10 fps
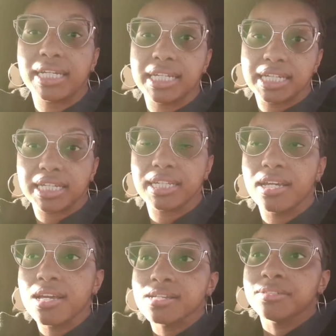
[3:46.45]

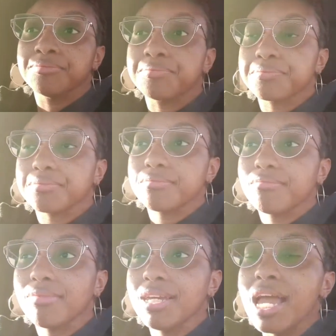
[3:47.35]

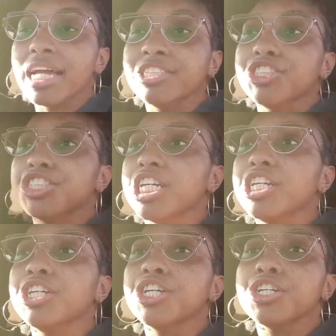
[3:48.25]
And she
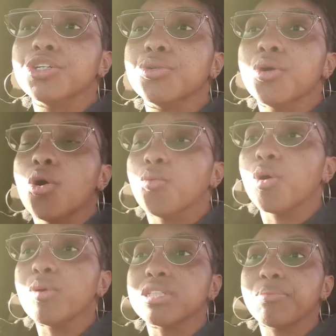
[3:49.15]
knew what was
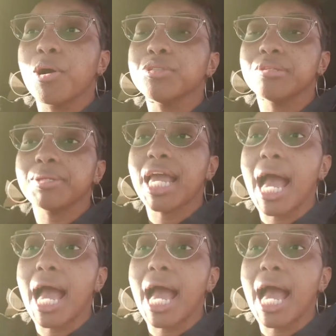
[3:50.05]
supposed to be happening.